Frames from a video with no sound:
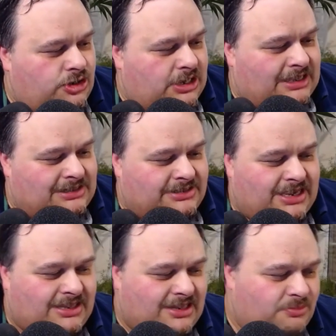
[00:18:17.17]
It'll
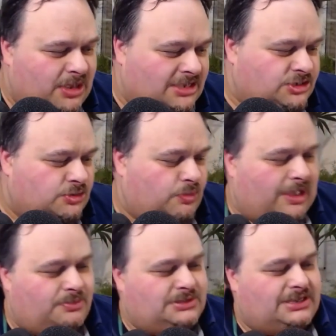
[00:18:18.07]
take you to the page on the
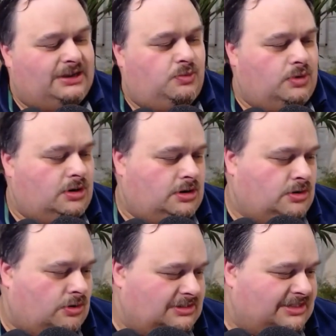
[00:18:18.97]
website where
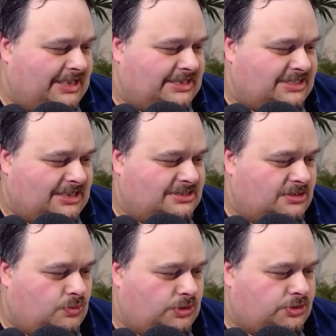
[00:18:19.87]
all these things that
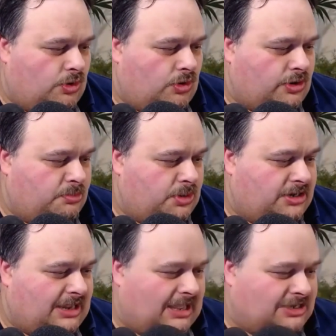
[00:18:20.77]
we're talking about
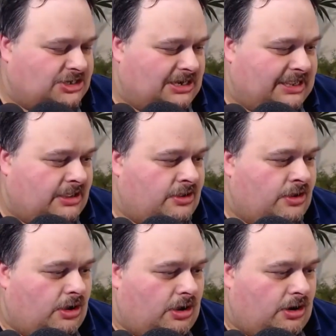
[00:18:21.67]
actually
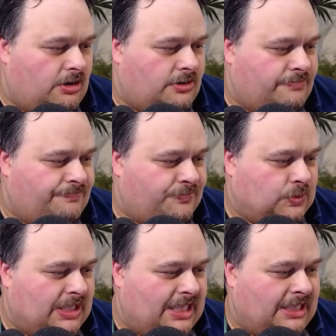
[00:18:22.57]
are.
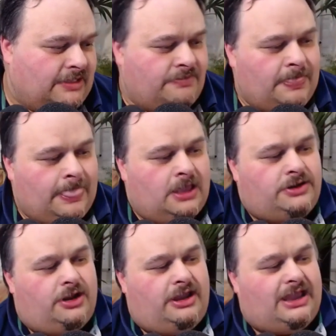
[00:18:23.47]
Okay.
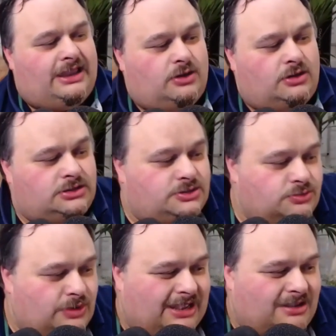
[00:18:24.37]
Now, I also
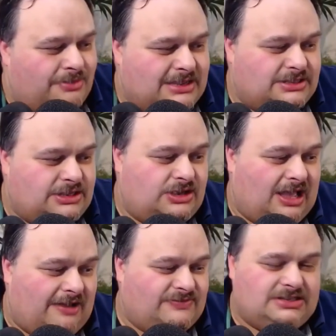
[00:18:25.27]
recommend that you
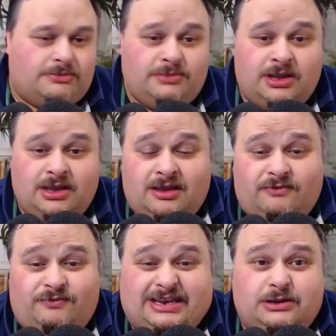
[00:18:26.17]
have some
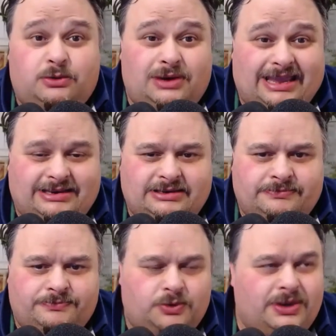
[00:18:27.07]
video lighting.
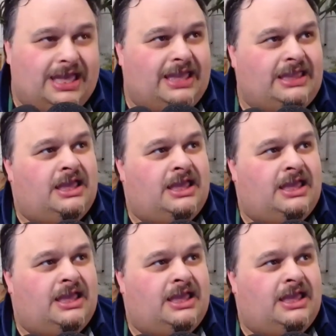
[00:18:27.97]
Okay.